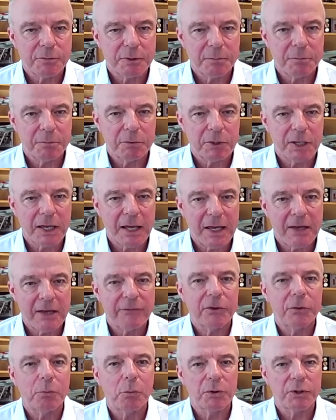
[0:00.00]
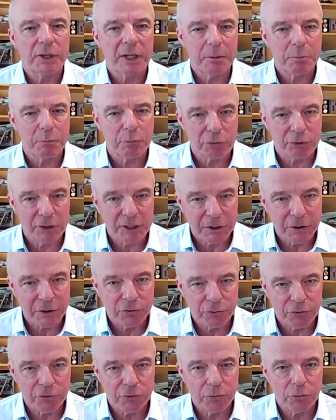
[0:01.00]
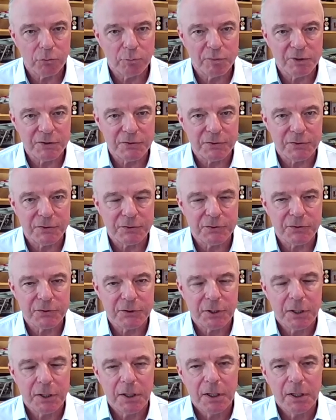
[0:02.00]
people have and what they bring to your business.